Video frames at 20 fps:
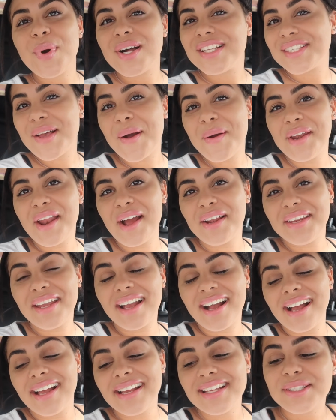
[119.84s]
What's going on
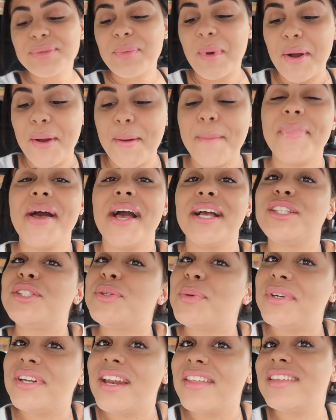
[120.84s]
you guys? Welcome back
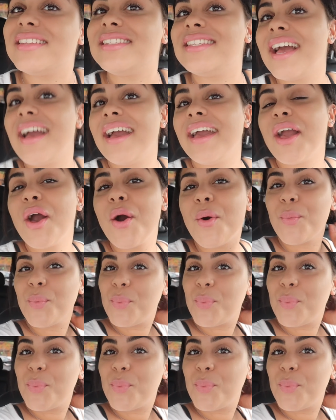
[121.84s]
to another day